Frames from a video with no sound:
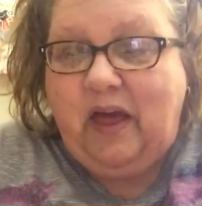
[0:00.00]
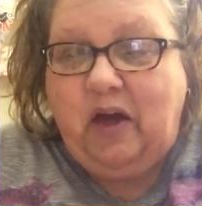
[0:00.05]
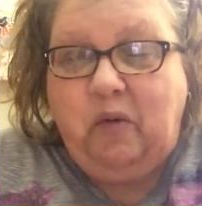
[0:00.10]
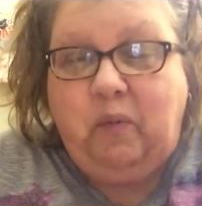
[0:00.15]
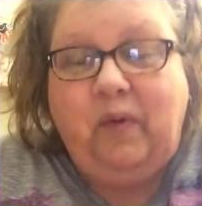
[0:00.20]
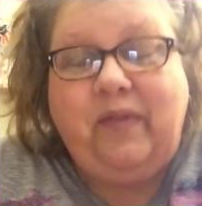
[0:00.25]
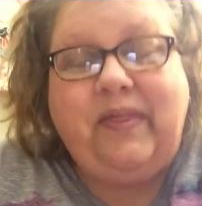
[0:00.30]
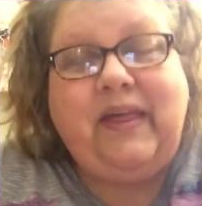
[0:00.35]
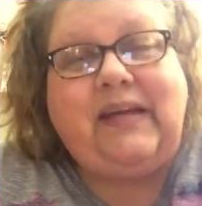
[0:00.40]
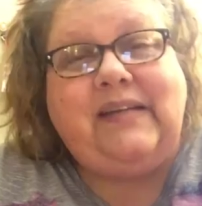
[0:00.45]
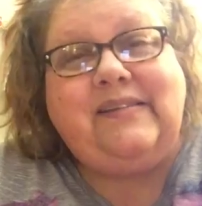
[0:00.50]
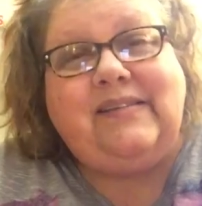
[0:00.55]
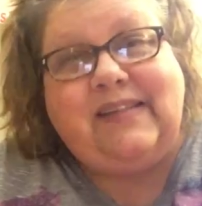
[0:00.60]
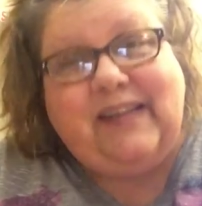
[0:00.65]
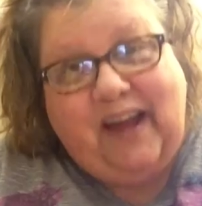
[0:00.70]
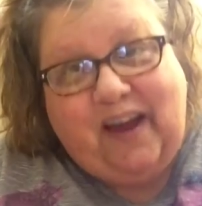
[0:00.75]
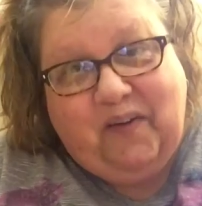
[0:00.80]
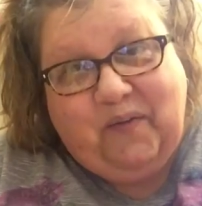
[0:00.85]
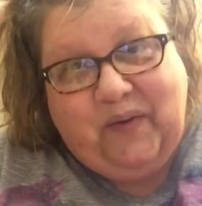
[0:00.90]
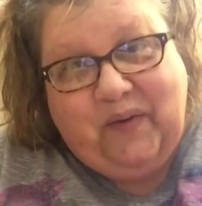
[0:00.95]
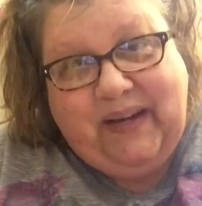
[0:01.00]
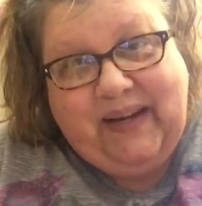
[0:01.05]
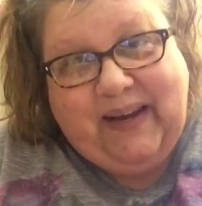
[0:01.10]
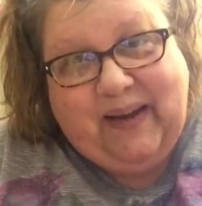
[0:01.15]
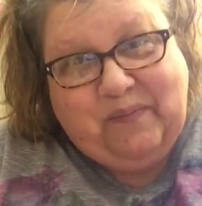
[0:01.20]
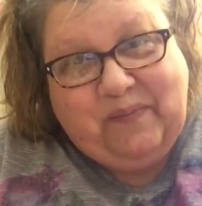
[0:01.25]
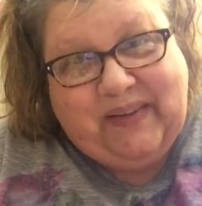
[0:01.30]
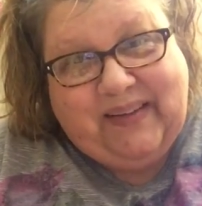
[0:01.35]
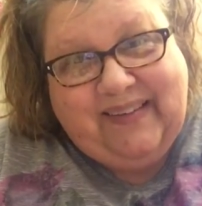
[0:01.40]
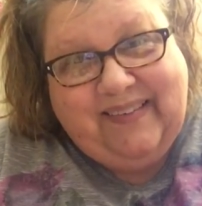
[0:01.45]
Well, that is not what
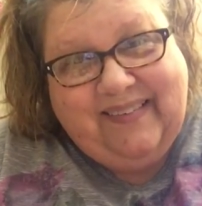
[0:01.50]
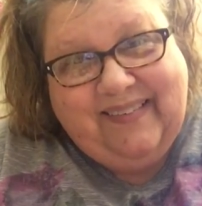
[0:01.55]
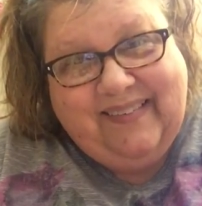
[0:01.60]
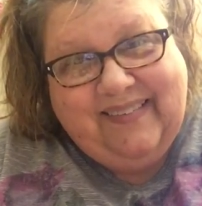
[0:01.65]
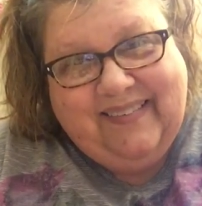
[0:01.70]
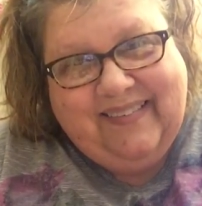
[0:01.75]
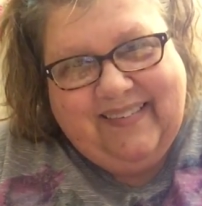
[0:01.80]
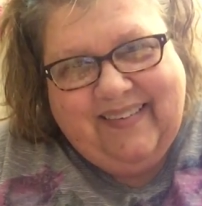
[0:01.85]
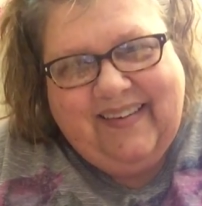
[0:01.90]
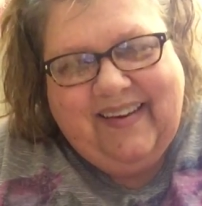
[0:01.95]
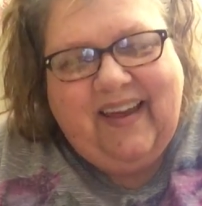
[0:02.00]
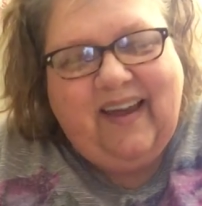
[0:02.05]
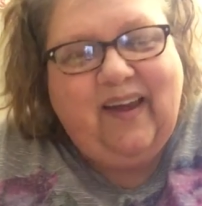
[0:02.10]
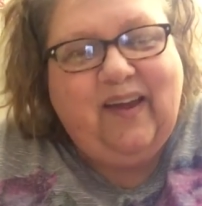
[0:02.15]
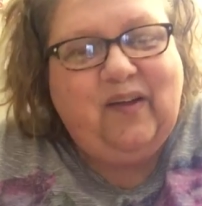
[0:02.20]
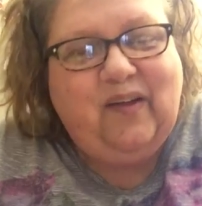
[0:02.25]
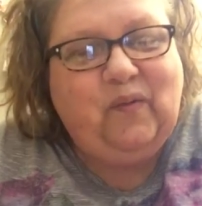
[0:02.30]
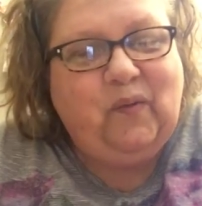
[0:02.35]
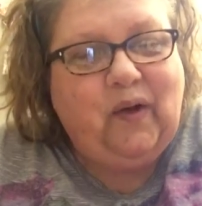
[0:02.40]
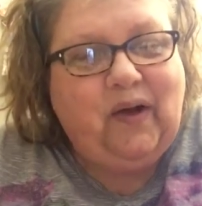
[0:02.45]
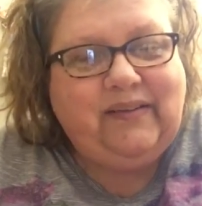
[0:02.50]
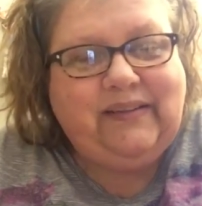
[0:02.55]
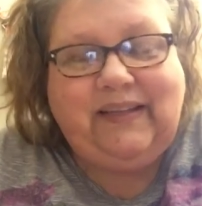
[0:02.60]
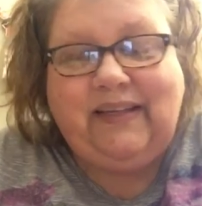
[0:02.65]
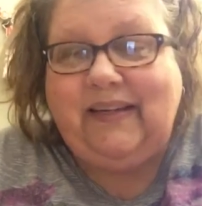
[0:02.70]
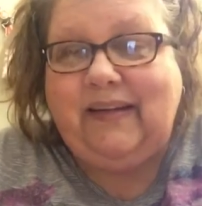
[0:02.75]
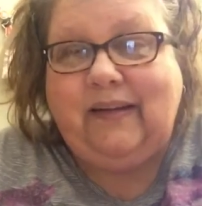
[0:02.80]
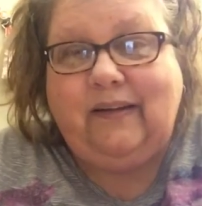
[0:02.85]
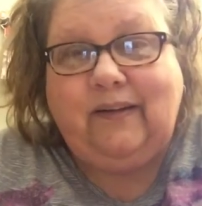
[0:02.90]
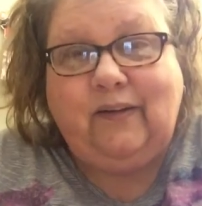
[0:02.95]
happened. I walked
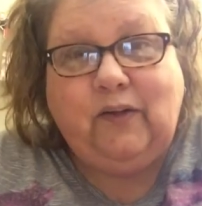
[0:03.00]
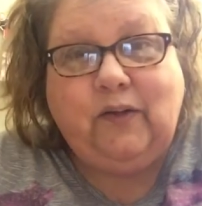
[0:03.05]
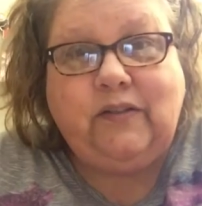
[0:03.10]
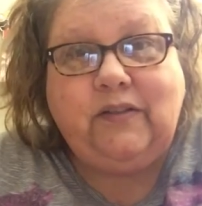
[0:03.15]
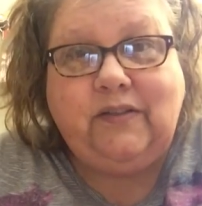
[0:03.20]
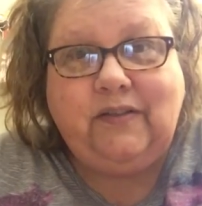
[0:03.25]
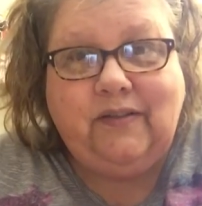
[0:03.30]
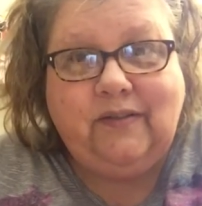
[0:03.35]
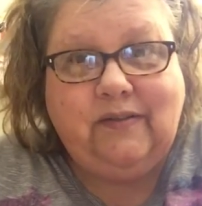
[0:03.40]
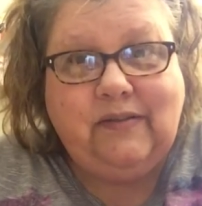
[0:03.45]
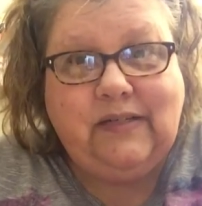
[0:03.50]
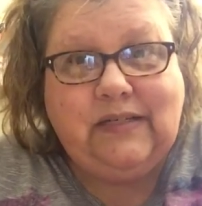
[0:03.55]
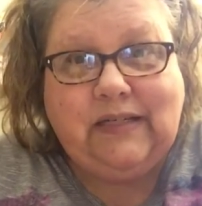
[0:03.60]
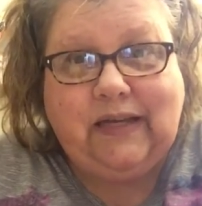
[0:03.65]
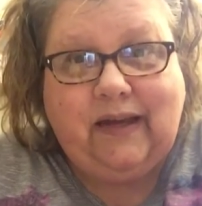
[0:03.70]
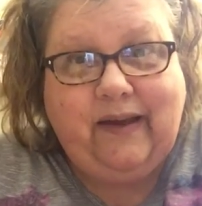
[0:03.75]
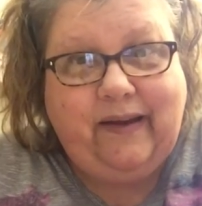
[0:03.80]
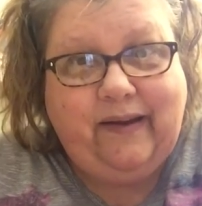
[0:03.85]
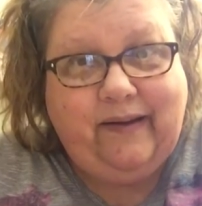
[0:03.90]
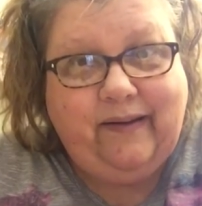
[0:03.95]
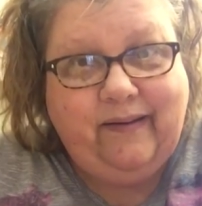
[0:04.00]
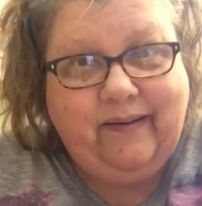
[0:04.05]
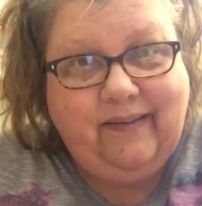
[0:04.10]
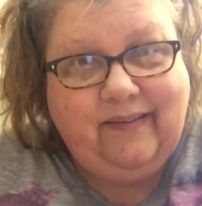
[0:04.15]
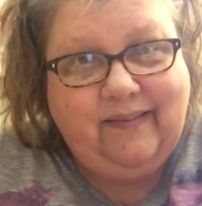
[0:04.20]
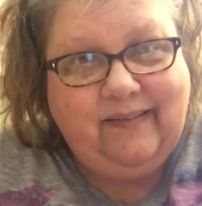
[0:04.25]
in, it looked dire.